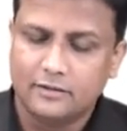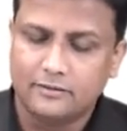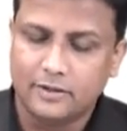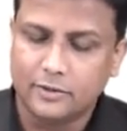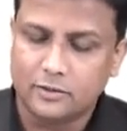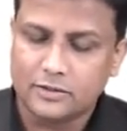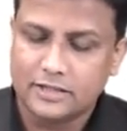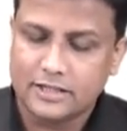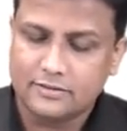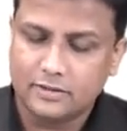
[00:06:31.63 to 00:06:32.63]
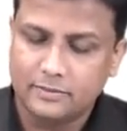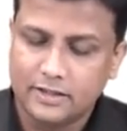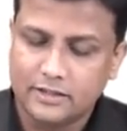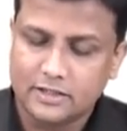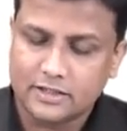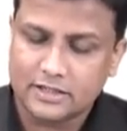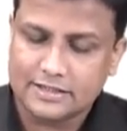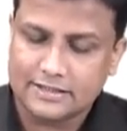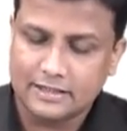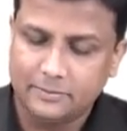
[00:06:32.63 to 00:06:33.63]
why because these will be just
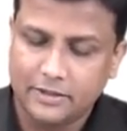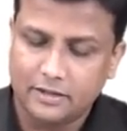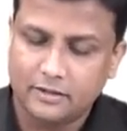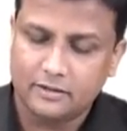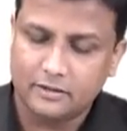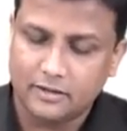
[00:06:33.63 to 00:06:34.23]
slipped in